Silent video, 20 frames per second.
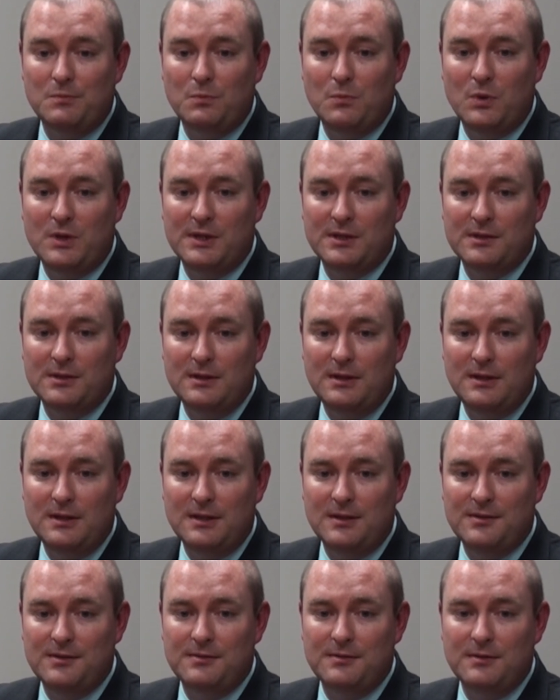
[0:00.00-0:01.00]
When
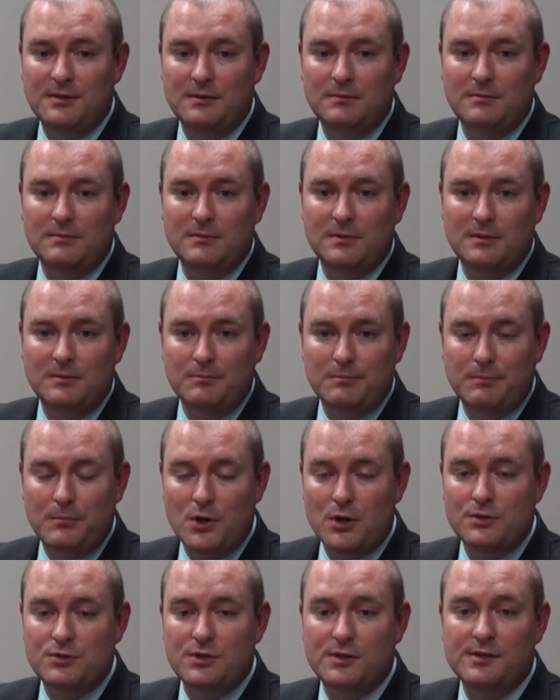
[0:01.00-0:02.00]
it's
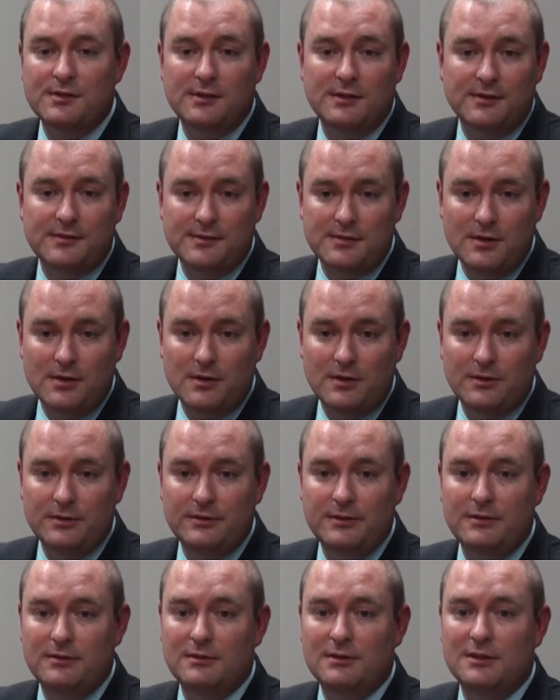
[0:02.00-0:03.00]
purchased,
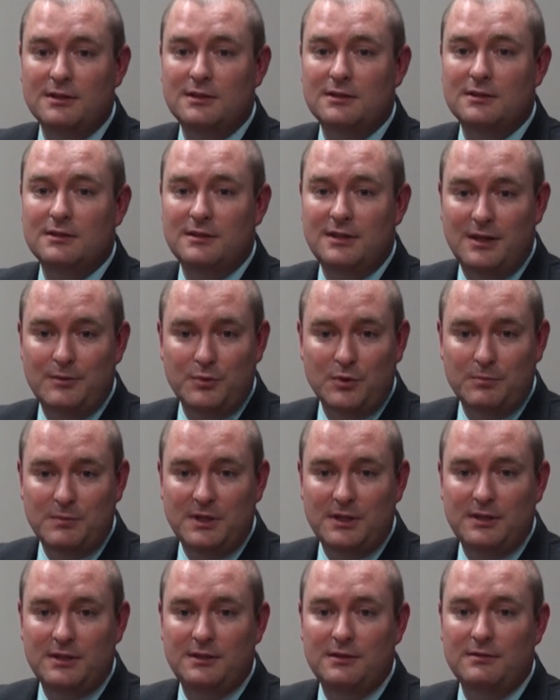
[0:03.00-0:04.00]
installed,
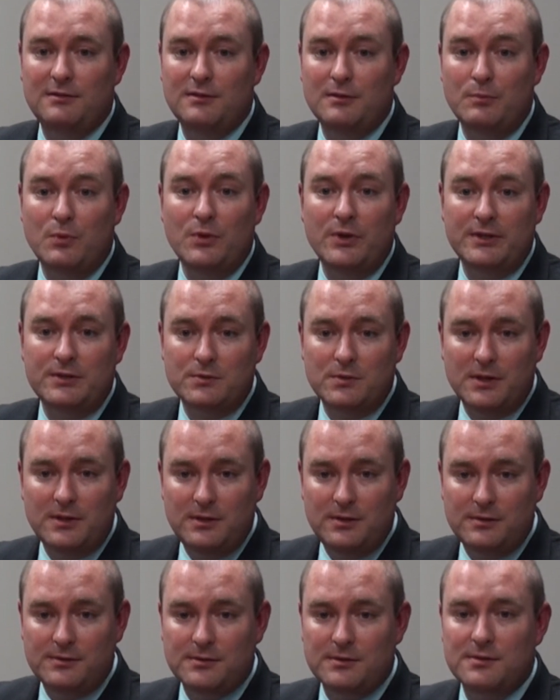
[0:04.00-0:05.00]
implemented, deployed to our
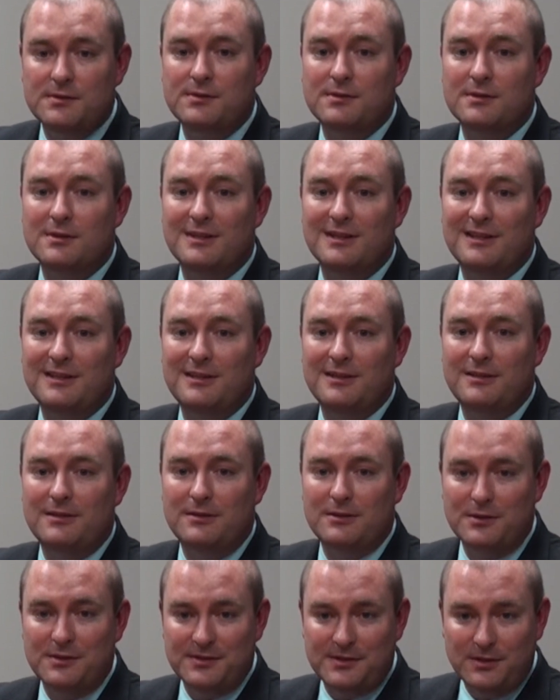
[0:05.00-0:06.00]
users,
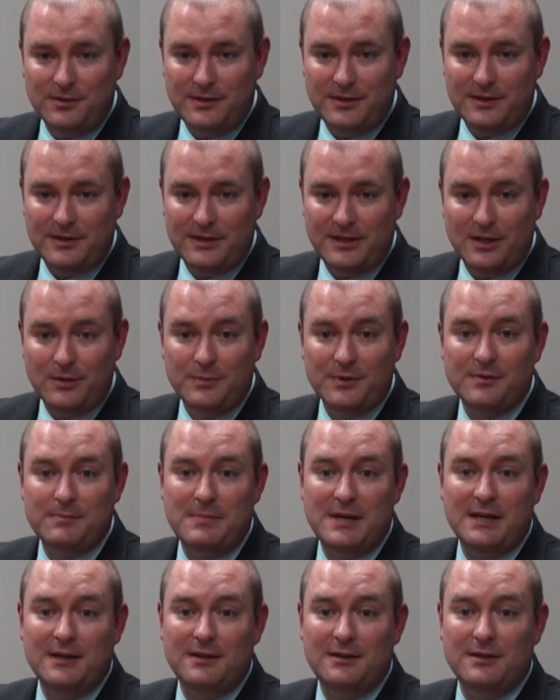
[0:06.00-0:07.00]
they're still there to help us
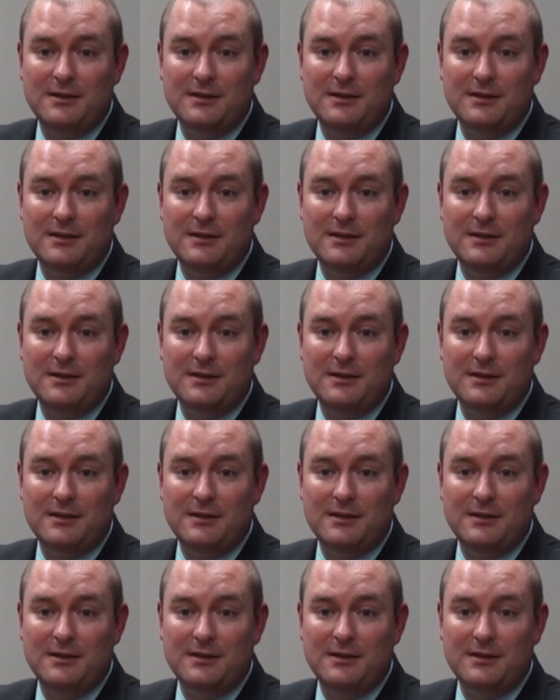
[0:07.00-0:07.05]
back